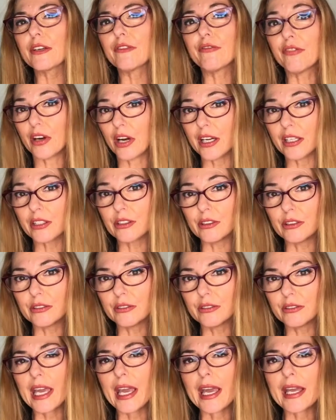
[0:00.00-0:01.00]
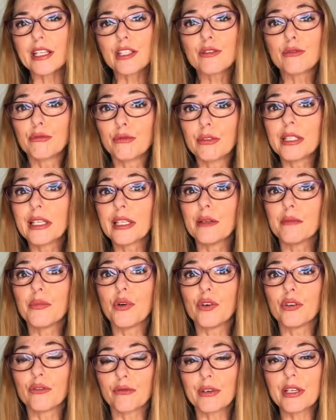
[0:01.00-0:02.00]
vital, and it's a really
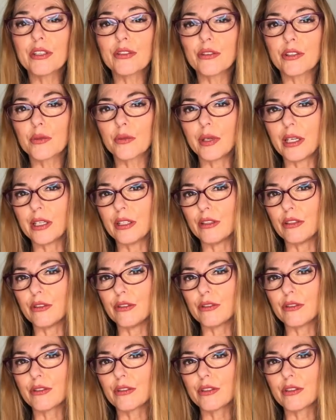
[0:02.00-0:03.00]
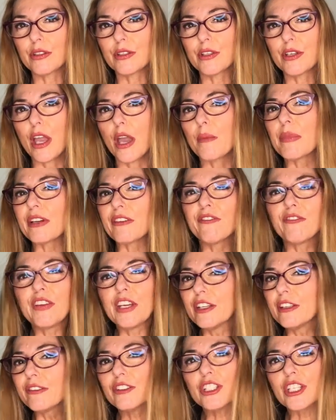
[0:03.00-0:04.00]
important resource we can use. But
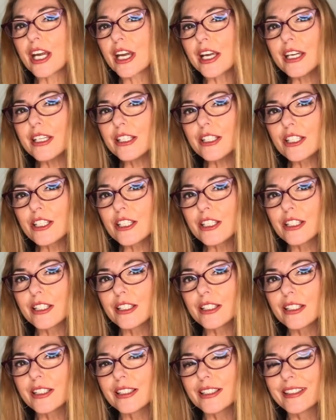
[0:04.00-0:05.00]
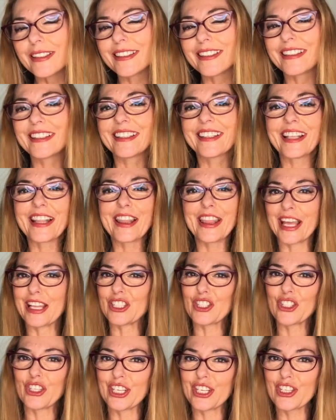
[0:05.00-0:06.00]
fear of change,
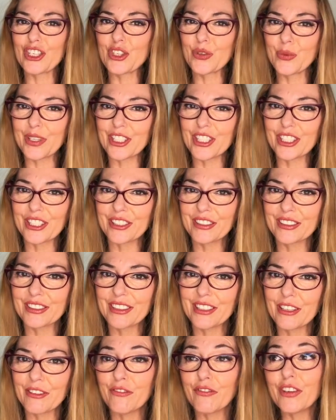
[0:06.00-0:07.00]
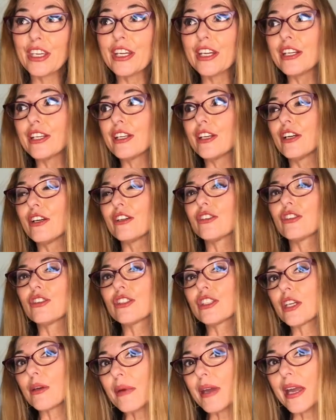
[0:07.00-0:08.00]
that's not intuition. Fear to
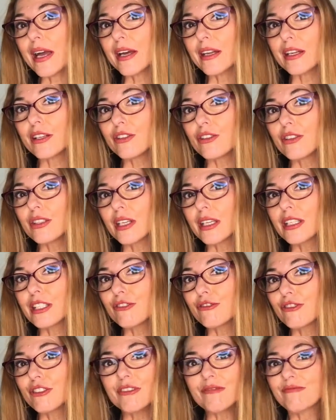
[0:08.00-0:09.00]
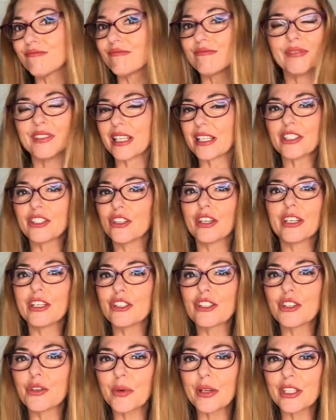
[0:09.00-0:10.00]
step out and do something different, that's not
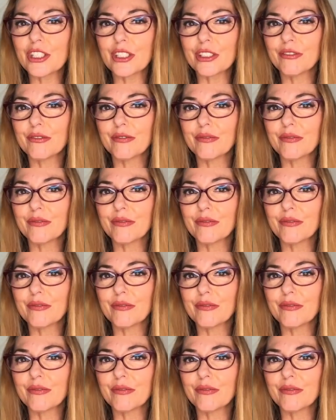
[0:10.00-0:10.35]
intuition.